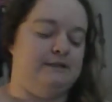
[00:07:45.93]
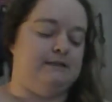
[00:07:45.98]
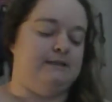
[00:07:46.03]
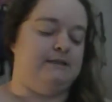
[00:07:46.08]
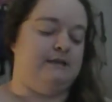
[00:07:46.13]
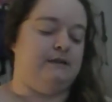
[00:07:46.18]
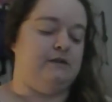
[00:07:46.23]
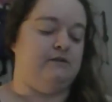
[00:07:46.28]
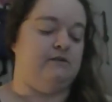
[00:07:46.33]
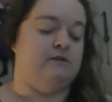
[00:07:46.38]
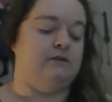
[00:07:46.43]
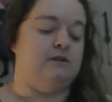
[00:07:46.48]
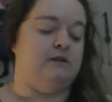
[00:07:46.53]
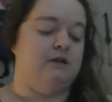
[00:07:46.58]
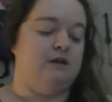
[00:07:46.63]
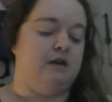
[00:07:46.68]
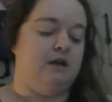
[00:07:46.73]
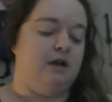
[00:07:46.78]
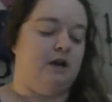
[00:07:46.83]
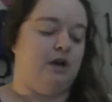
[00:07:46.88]
sales
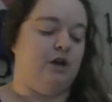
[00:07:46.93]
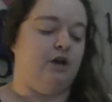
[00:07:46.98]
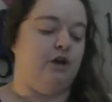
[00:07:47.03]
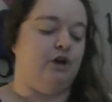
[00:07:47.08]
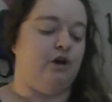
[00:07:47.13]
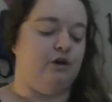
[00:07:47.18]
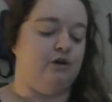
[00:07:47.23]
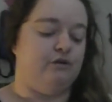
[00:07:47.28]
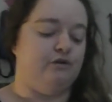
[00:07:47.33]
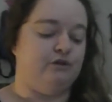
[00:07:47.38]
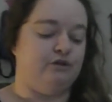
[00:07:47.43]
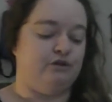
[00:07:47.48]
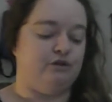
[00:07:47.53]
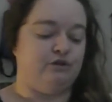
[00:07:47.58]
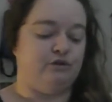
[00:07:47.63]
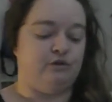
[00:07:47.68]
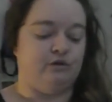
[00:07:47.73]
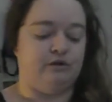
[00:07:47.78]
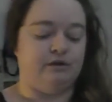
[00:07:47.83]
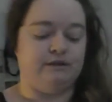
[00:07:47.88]
goes
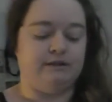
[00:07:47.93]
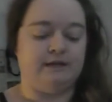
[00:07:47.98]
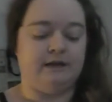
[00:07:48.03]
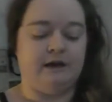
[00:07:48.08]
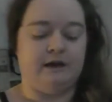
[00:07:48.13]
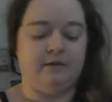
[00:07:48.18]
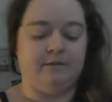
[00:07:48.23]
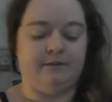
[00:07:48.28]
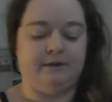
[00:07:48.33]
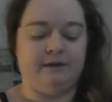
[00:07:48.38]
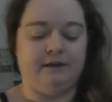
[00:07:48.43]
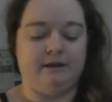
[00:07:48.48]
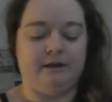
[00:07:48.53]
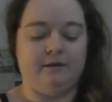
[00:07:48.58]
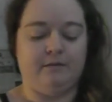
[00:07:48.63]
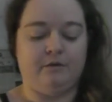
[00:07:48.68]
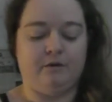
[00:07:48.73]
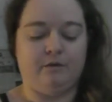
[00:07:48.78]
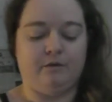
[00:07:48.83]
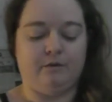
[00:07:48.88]
towards helping
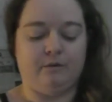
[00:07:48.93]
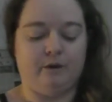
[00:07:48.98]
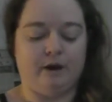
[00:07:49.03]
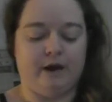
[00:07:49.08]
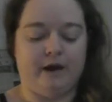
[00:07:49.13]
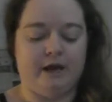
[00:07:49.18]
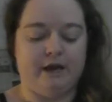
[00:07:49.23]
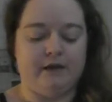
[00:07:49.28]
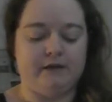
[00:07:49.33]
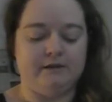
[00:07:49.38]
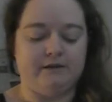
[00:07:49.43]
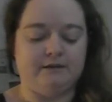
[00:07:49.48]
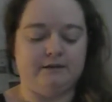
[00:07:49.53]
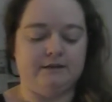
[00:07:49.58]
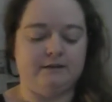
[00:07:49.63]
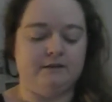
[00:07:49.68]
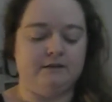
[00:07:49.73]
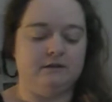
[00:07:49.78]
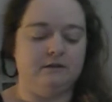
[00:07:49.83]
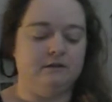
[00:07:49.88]
them
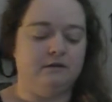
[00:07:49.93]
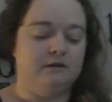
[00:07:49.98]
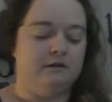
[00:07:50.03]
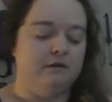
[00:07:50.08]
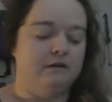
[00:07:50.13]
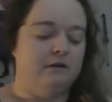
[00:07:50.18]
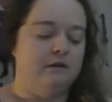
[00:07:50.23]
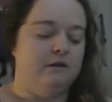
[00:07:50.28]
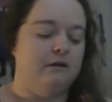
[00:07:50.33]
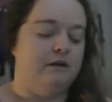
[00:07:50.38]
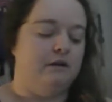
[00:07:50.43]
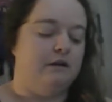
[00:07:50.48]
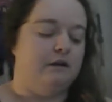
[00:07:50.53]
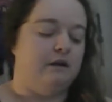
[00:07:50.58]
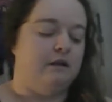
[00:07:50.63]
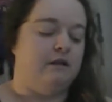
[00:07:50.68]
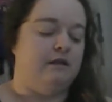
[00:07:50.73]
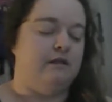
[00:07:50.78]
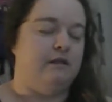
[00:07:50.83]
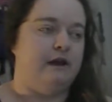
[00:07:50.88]
raise
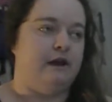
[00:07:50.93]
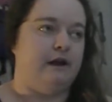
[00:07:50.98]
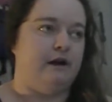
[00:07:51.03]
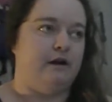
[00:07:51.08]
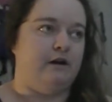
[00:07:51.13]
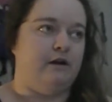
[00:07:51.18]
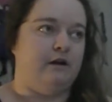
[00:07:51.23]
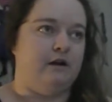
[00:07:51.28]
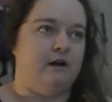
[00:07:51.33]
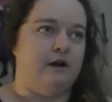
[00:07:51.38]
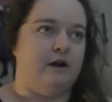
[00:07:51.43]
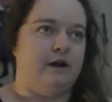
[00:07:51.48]
their